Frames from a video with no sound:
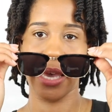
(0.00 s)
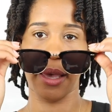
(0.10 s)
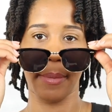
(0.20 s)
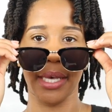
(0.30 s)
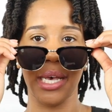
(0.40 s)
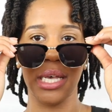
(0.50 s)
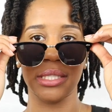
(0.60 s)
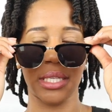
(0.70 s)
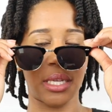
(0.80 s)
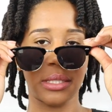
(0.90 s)
And my
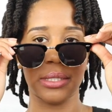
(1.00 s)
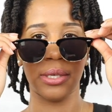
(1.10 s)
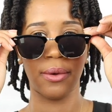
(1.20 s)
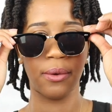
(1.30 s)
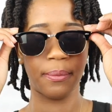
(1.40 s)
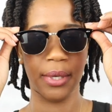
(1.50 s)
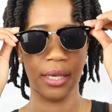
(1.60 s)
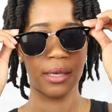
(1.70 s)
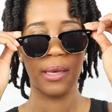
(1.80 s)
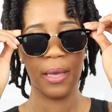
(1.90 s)
cousin told
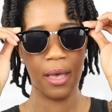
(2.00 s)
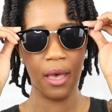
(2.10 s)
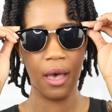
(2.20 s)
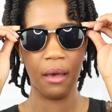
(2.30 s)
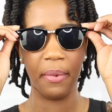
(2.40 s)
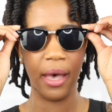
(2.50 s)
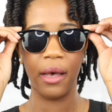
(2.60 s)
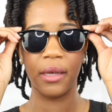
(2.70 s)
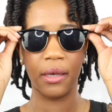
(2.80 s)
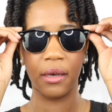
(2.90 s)
me
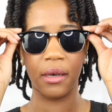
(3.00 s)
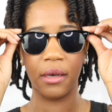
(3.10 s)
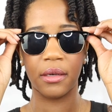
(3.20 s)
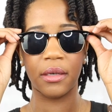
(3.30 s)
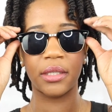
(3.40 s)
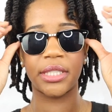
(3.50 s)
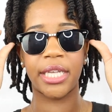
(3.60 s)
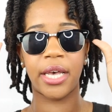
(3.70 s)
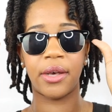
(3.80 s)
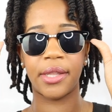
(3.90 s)
about a
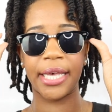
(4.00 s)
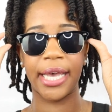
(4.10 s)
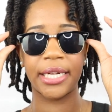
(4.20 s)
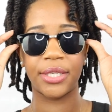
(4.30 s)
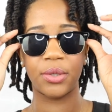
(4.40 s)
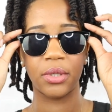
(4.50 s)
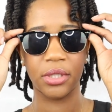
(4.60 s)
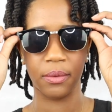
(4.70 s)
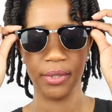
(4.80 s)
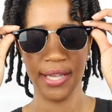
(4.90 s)
sale that
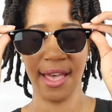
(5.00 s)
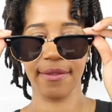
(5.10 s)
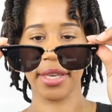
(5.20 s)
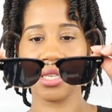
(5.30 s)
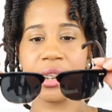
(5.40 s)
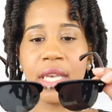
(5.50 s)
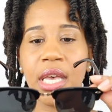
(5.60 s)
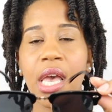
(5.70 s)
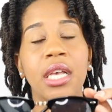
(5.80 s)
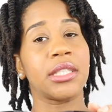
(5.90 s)
Nordstrom was having.
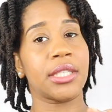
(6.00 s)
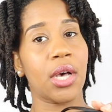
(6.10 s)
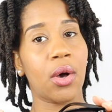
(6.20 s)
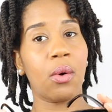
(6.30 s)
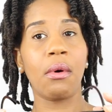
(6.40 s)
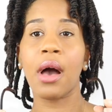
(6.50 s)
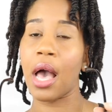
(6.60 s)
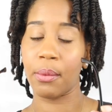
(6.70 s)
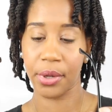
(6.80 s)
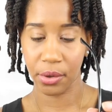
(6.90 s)
So
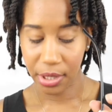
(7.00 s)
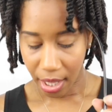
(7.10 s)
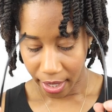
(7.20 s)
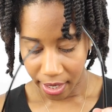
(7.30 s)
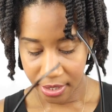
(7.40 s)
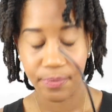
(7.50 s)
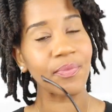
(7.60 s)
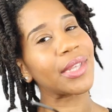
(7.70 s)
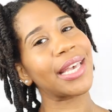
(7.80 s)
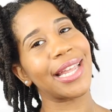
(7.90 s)
I went online
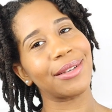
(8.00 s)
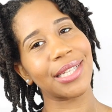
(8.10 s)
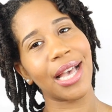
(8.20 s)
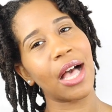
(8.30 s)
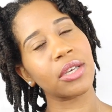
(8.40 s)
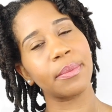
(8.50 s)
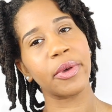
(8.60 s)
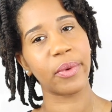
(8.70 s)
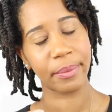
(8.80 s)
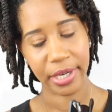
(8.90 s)
and I was like, I'll give
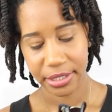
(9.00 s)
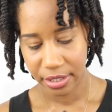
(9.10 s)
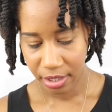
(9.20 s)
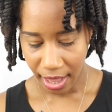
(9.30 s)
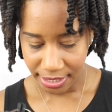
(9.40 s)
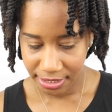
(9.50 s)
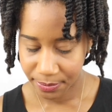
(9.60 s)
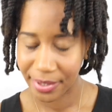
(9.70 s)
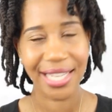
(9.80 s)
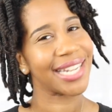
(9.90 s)
me one pair of sunglasses.
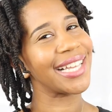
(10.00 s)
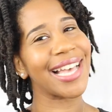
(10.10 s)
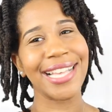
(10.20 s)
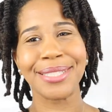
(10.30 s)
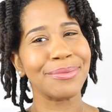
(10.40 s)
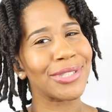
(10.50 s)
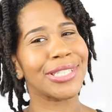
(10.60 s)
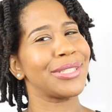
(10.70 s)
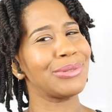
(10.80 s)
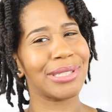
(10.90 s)
But then they had some
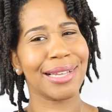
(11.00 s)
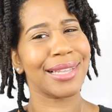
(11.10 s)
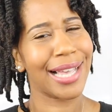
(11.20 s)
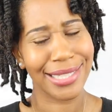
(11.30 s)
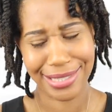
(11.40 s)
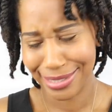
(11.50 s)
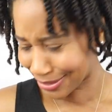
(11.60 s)
really cute sunglasses.